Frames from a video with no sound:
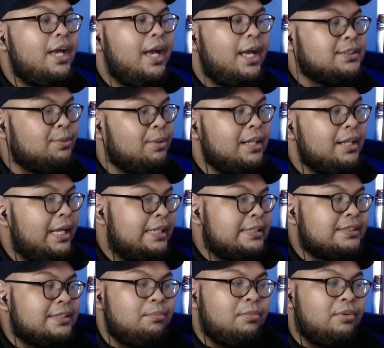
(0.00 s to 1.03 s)
as well
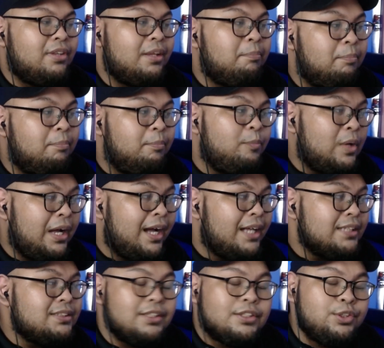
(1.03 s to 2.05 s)
as some of the
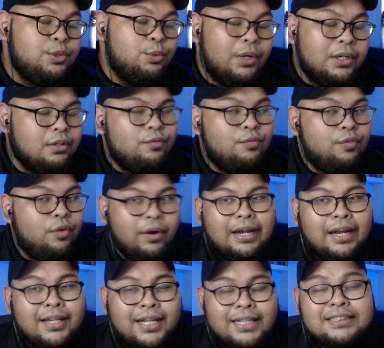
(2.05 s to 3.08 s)
cards that you want to
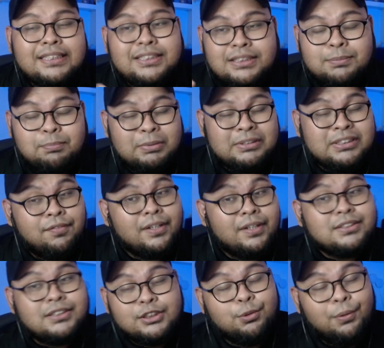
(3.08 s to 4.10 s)
avoid unless it's a
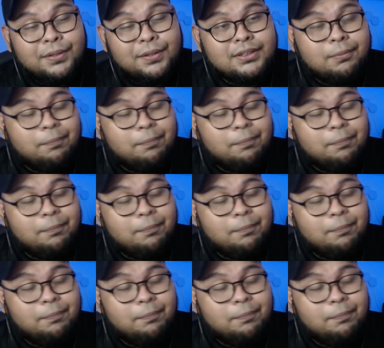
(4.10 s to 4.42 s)
specific situation.